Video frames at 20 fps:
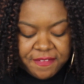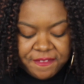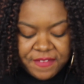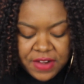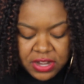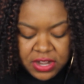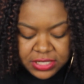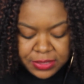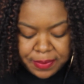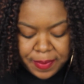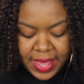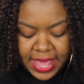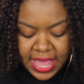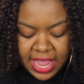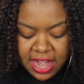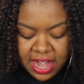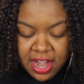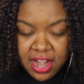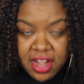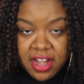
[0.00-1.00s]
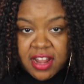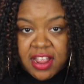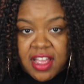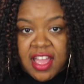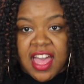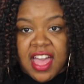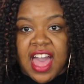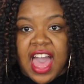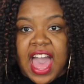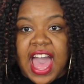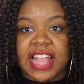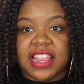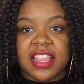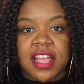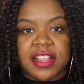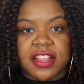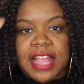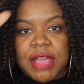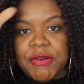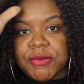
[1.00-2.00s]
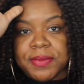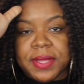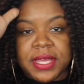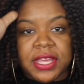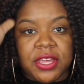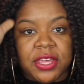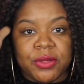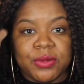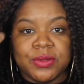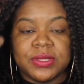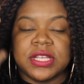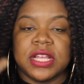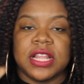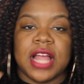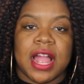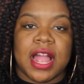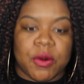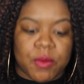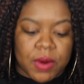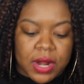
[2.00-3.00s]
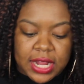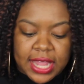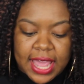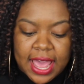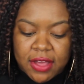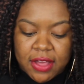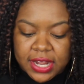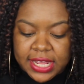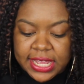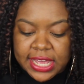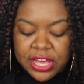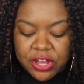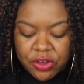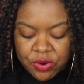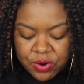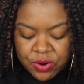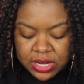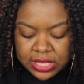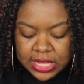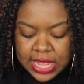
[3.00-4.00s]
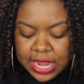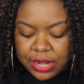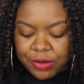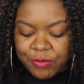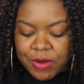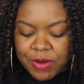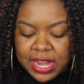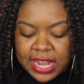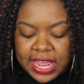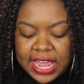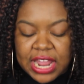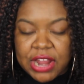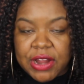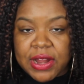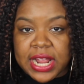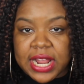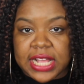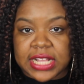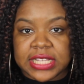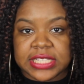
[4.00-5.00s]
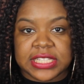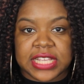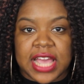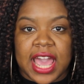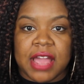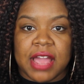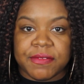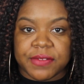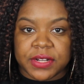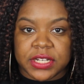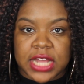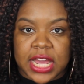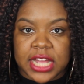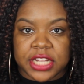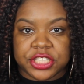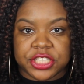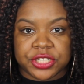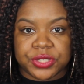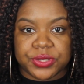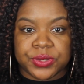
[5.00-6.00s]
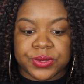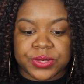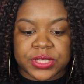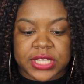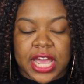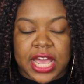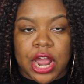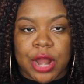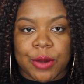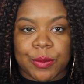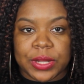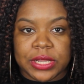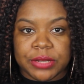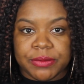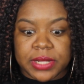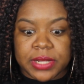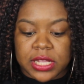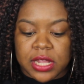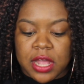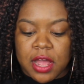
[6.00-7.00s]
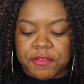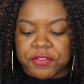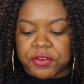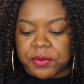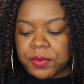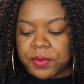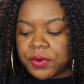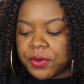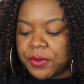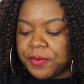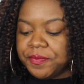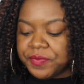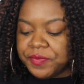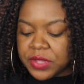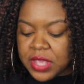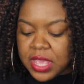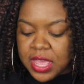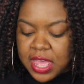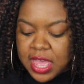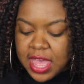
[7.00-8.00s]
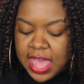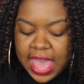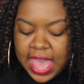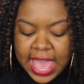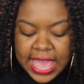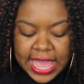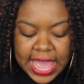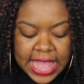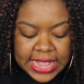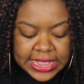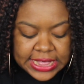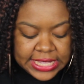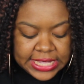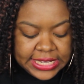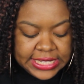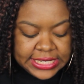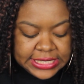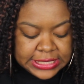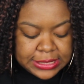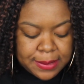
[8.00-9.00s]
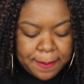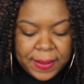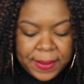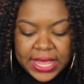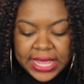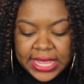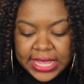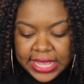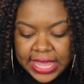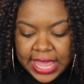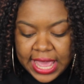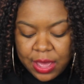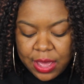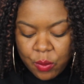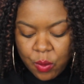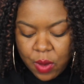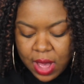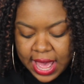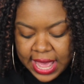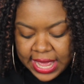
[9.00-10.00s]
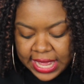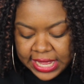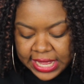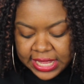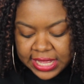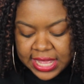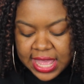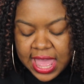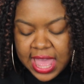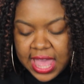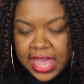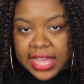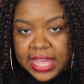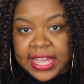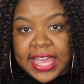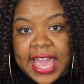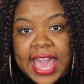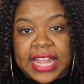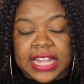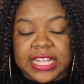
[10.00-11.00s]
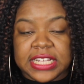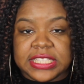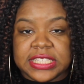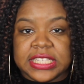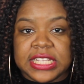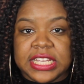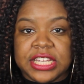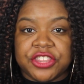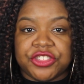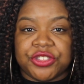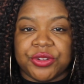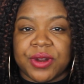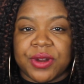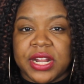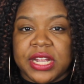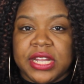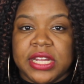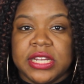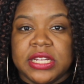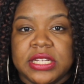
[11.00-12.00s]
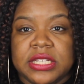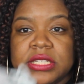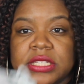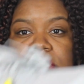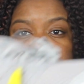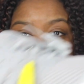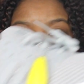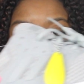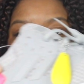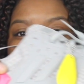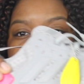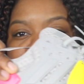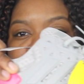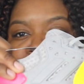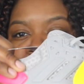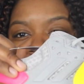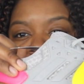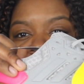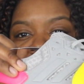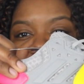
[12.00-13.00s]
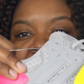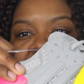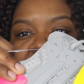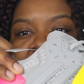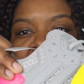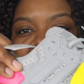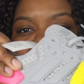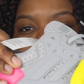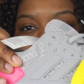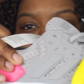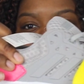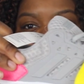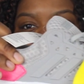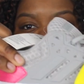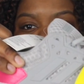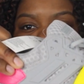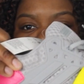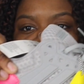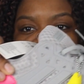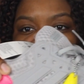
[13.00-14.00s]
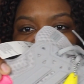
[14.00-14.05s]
first pair, I thought they would be cute to like work out in or like run errands. Everyday shoes. They are really comfortable. I got these pink and white Galaxy 3s, I believe they're called.